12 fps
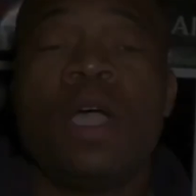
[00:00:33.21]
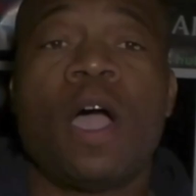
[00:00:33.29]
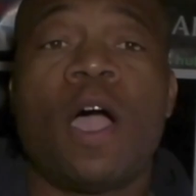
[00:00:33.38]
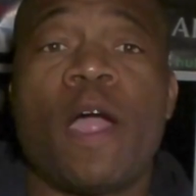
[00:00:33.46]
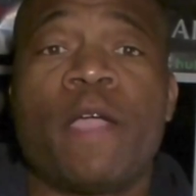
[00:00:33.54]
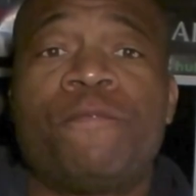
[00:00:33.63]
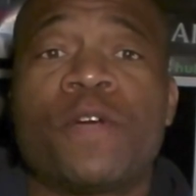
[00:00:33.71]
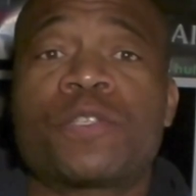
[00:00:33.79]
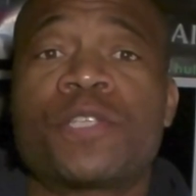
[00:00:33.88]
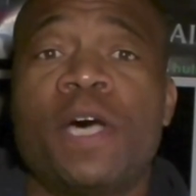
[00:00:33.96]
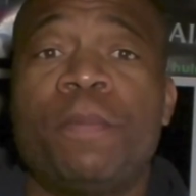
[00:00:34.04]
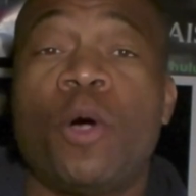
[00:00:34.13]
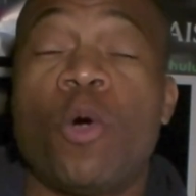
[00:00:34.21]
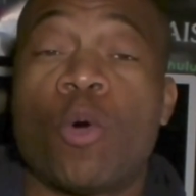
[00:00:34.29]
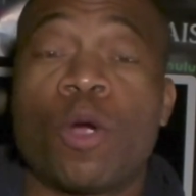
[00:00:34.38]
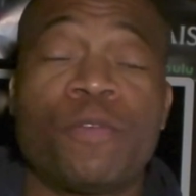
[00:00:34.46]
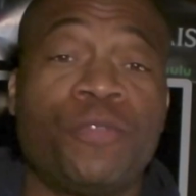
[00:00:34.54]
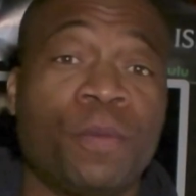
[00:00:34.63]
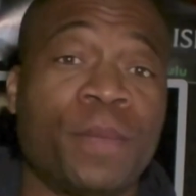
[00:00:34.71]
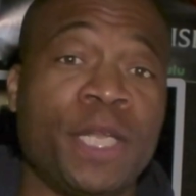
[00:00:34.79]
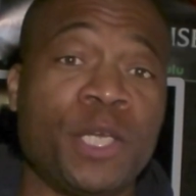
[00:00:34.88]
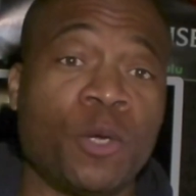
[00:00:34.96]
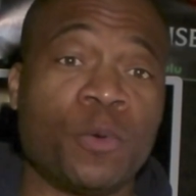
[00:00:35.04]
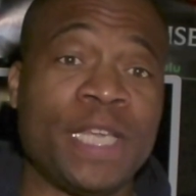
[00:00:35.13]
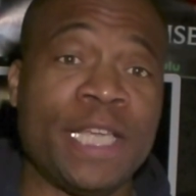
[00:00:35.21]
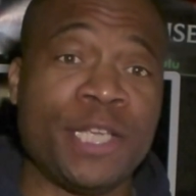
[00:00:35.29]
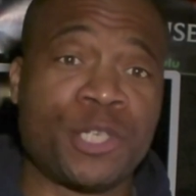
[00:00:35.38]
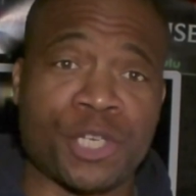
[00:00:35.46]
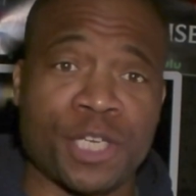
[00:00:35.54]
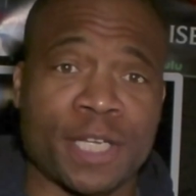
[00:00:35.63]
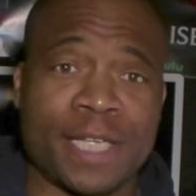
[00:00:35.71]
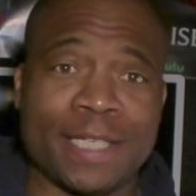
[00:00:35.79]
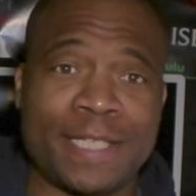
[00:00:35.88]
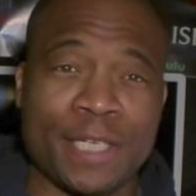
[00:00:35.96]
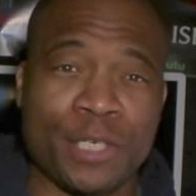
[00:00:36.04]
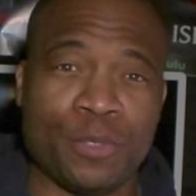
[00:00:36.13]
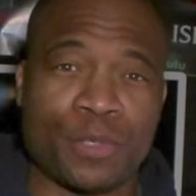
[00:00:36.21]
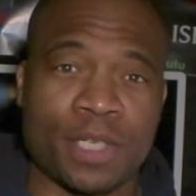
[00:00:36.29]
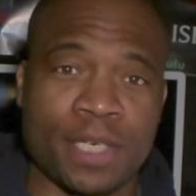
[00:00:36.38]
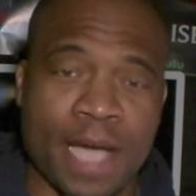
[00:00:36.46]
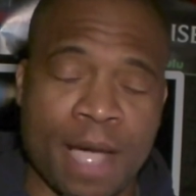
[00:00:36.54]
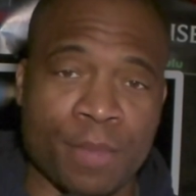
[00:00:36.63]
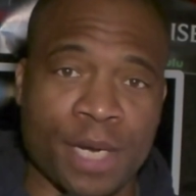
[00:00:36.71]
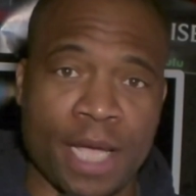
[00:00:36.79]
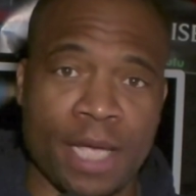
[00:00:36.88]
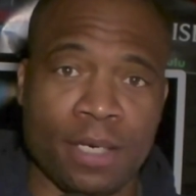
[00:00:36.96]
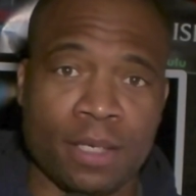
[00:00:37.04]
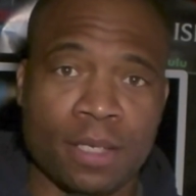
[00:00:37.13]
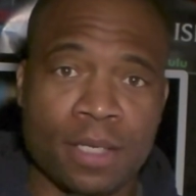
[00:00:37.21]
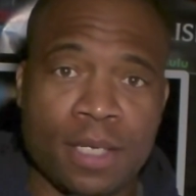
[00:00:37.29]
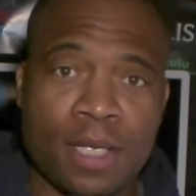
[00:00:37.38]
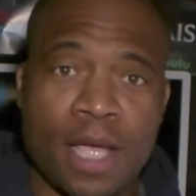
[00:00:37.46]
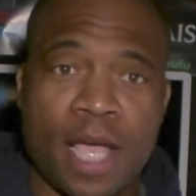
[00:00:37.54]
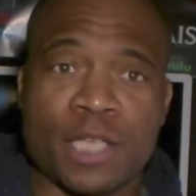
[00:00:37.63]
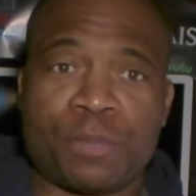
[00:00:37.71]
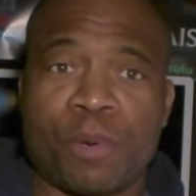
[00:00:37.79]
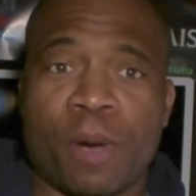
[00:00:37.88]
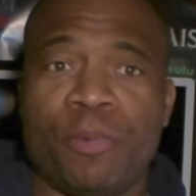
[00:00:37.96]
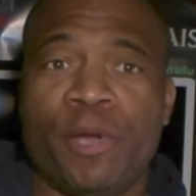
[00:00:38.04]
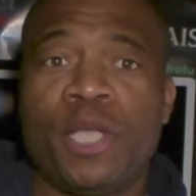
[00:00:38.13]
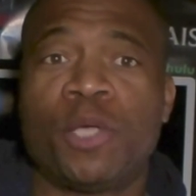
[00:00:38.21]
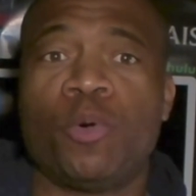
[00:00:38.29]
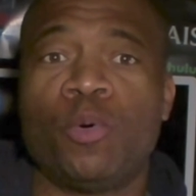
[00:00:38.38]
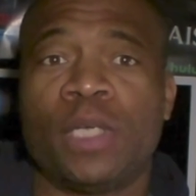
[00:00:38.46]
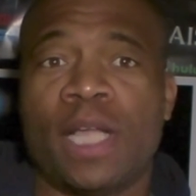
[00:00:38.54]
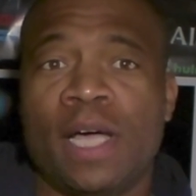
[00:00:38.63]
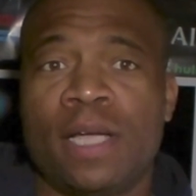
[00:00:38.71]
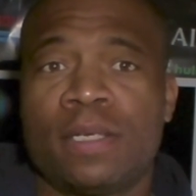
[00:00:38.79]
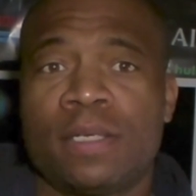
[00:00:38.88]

All right, first up, horror from Indonesia continues to dominate as Pabrik Gula,